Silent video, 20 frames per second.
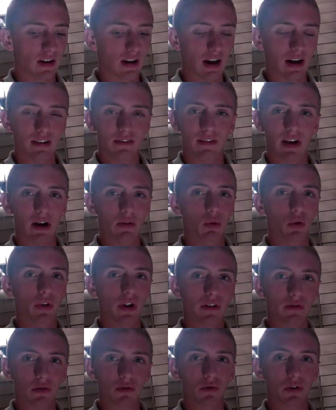I, I will
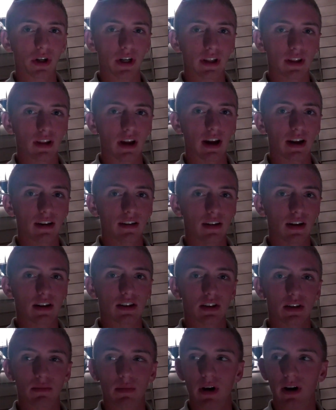never forget that
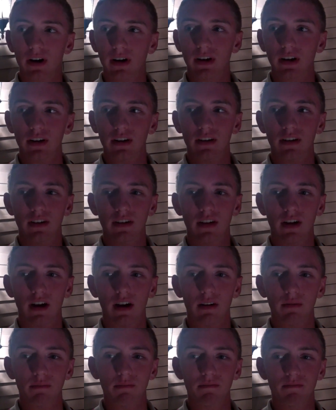as an American.
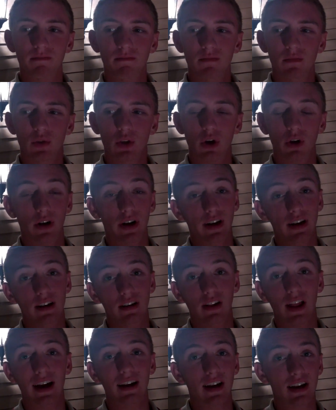Um, so
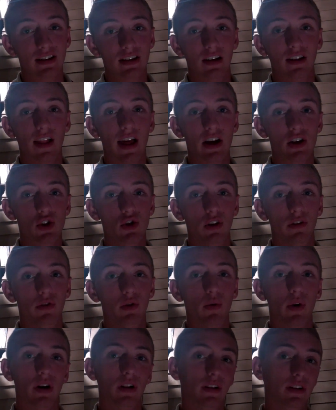again, like I said last year, if
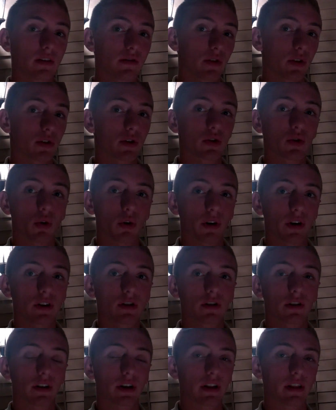you want to leave your
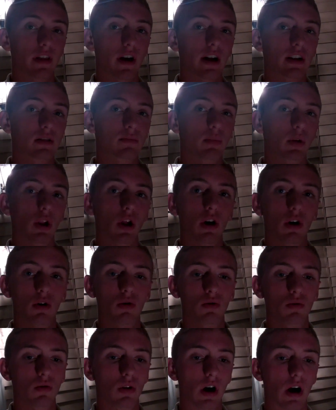stories or any thoughts
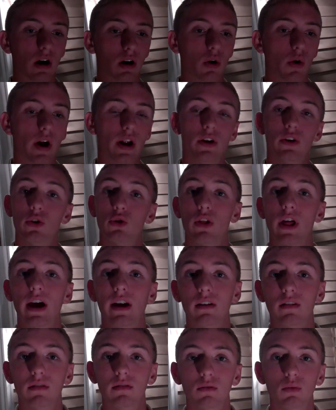below, uh, go ahead and do
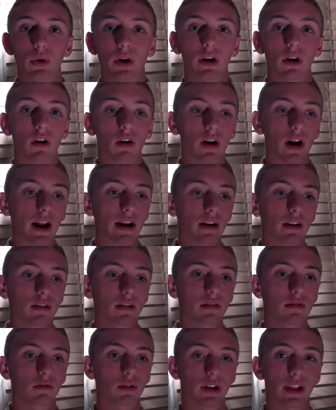that. We can all kind of
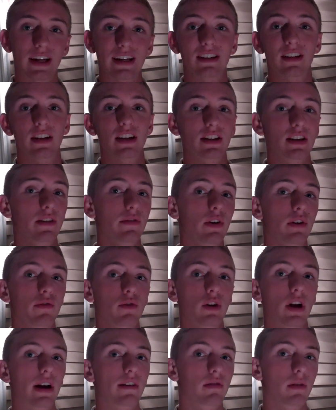relate to this, even
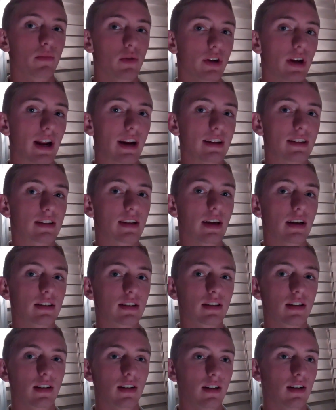if you're not from the United
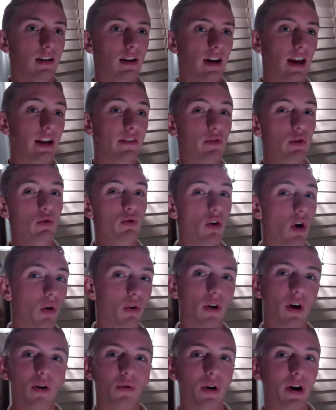States. And if you
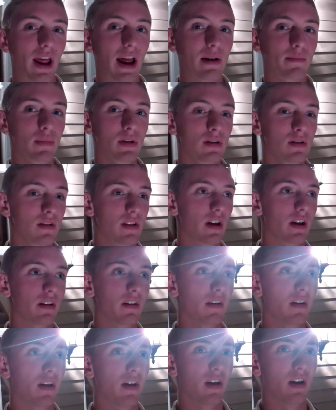don't know what happened,
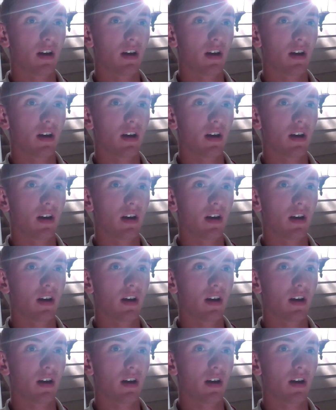then